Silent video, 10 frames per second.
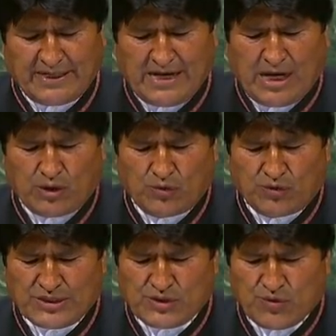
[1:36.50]

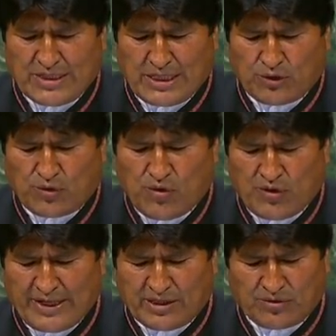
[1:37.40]
expect
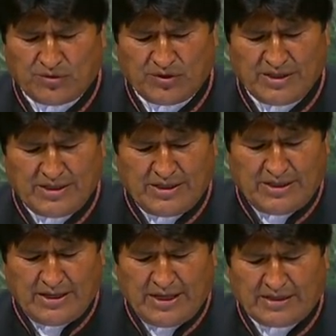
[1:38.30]
our
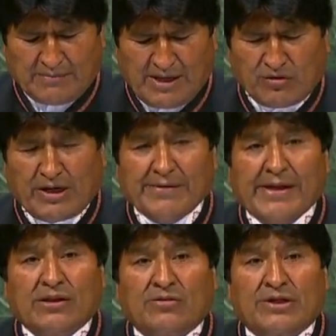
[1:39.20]
discussions here to have
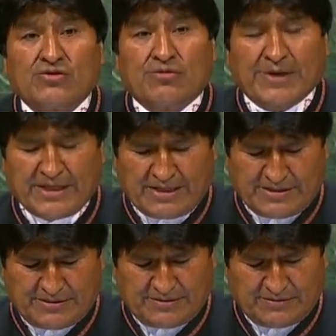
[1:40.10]
some
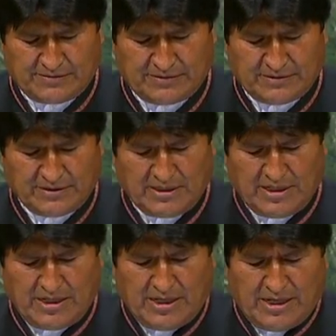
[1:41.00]
actual
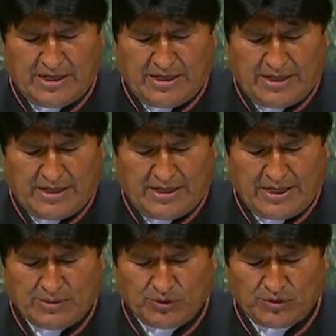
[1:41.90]
output, a
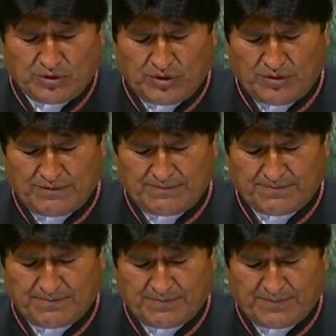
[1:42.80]
result,
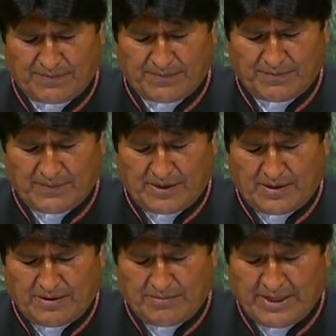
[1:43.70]

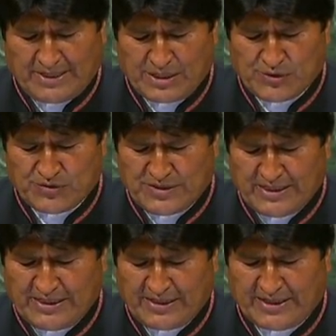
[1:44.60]
improving their
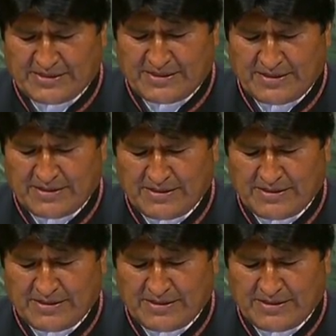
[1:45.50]
lives.